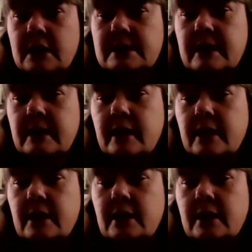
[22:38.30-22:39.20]
Let's
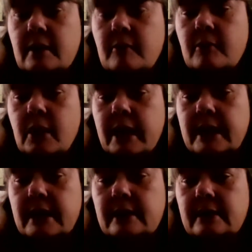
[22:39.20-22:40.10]
see,
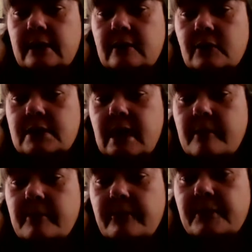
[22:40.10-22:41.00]
Brayden, what type of